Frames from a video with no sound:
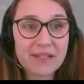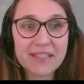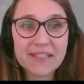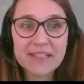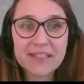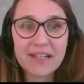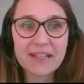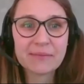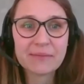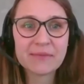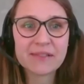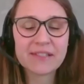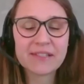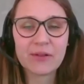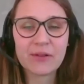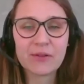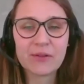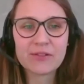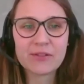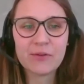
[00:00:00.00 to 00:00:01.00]
many
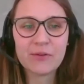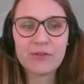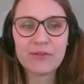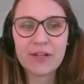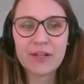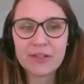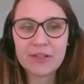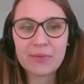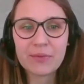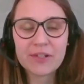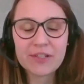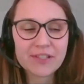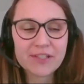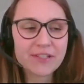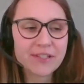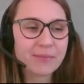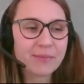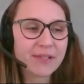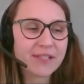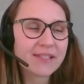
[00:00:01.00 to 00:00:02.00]
times, also with other
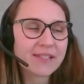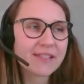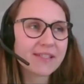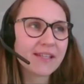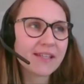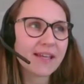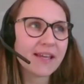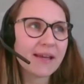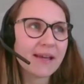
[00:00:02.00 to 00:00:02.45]
participants,